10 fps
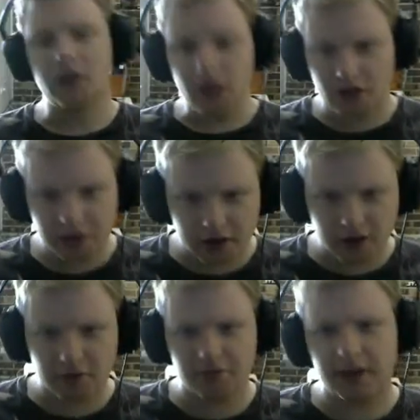you
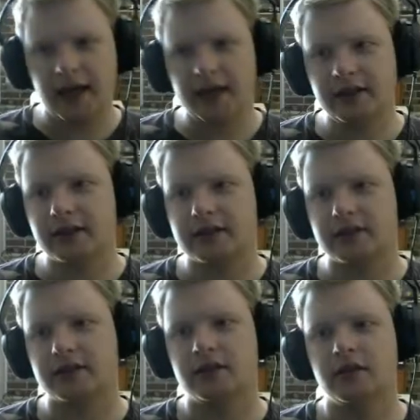know, planned
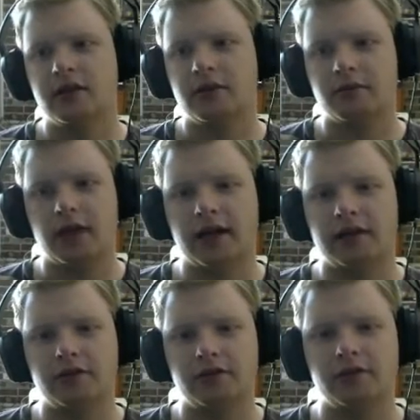this
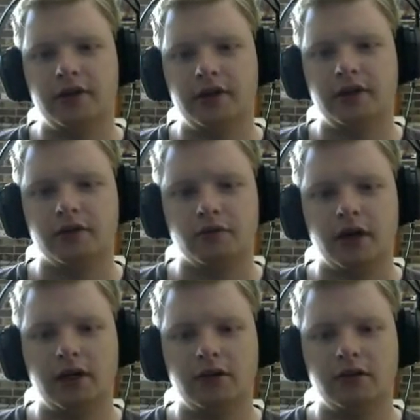playthrough really
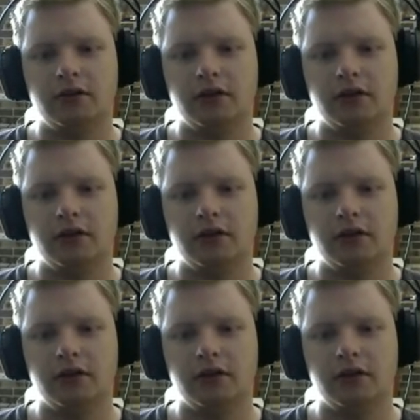well